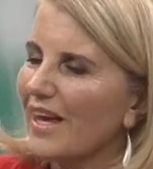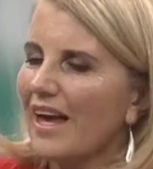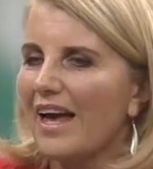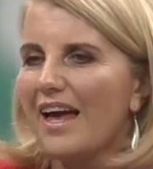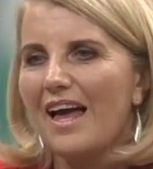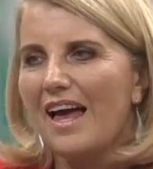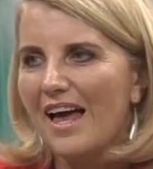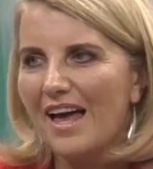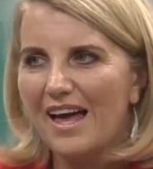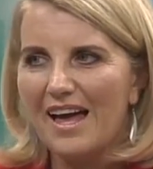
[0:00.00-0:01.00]
How do you feel
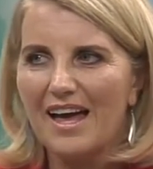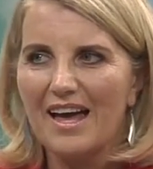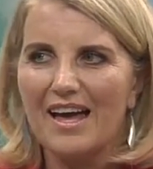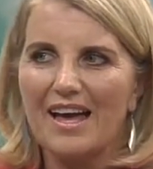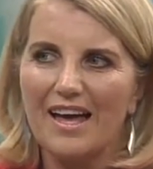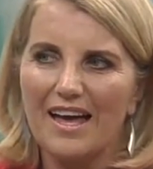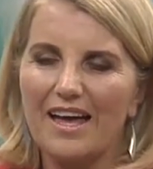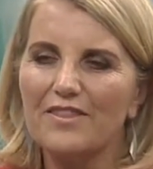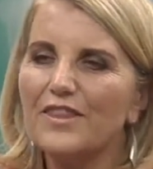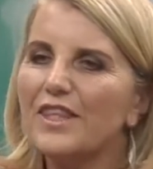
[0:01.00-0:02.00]
about something?
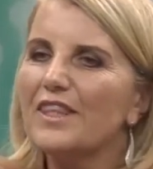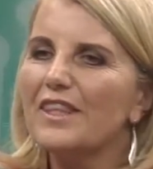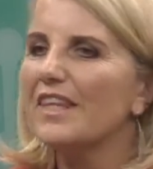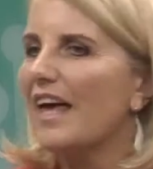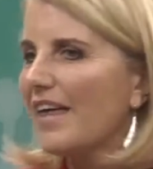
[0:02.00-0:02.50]
Things like that.